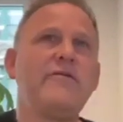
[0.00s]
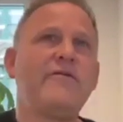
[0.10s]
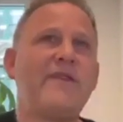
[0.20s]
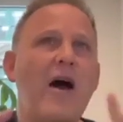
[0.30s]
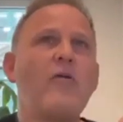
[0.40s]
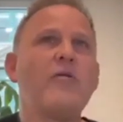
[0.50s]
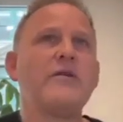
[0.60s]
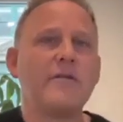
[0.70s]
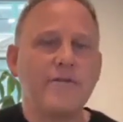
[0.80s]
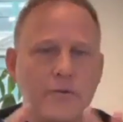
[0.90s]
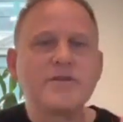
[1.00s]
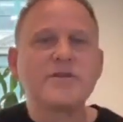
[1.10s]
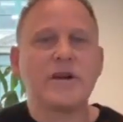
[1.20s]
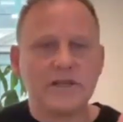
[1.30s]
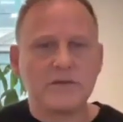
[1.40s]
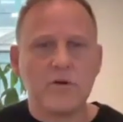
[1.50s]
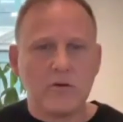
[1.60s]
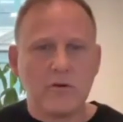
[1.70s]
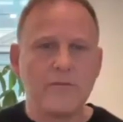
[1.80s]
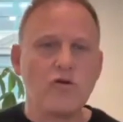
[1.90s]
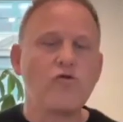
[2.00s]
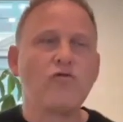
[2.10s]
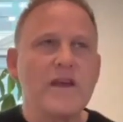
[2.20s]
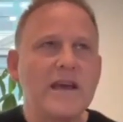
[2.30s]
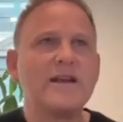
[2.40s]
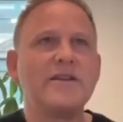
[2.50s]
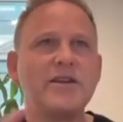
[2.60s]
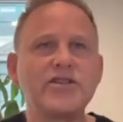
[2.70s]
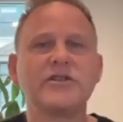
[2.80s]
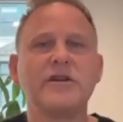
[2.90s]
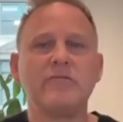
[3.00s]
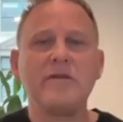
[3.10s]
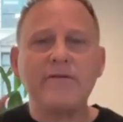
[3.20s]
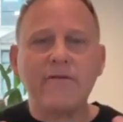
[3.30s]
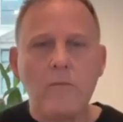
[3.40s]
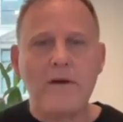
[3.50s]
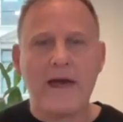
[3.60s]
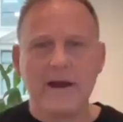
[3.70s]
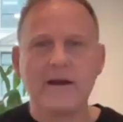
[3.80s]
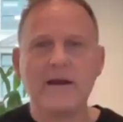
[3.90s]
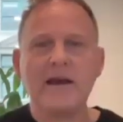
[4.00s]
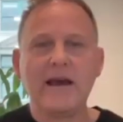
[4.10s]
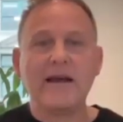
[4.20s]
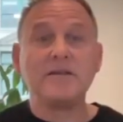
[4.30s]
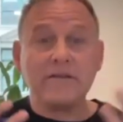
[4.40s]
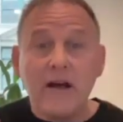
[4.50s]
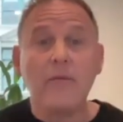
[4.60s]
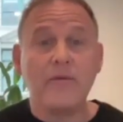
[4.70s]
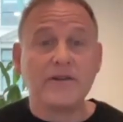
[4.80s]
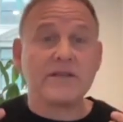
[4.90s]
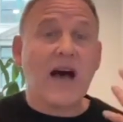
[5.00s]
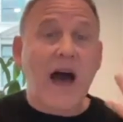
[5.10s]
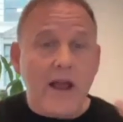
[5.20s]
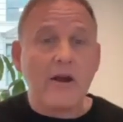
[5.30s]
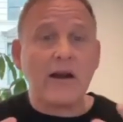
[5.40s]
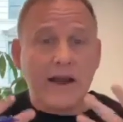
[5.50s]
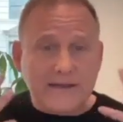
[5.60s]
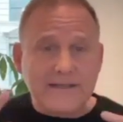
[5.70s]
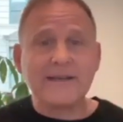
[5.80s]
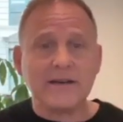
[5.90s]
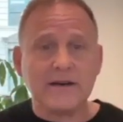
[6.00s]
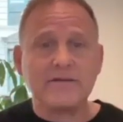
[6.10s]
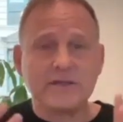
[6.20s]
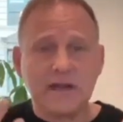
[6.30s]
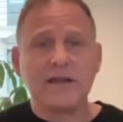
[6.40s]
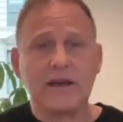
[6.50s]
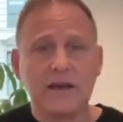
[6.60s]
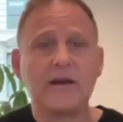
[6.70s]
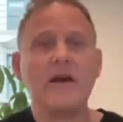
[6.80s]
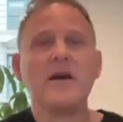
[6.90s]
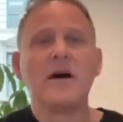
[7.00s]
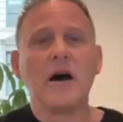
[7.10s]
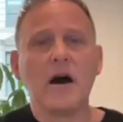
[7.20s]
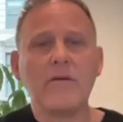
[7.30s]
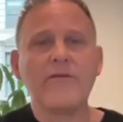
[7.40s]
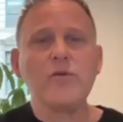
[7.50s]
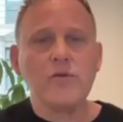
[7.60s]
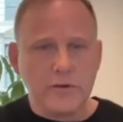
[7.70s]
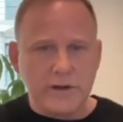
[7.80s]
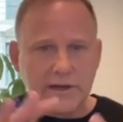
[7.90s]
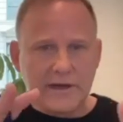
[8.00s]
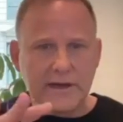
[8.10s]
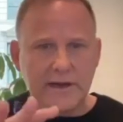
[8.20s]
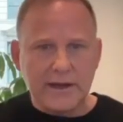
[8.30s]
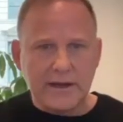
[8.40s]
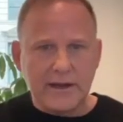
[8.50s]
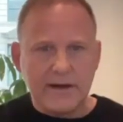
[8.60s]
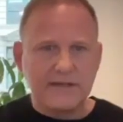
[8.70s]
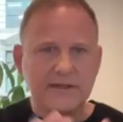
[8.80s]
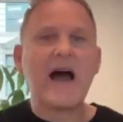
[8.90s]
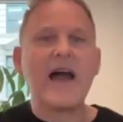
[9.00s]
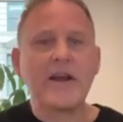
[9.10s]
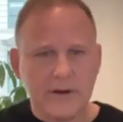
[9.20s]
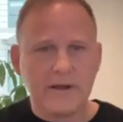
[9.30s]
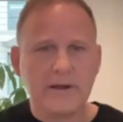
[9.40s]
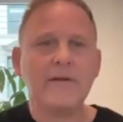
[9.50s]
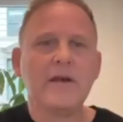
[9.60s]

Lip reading: found the food studies program, you reconditioned and reformatted and developed this entire idea of studying food in its entirety,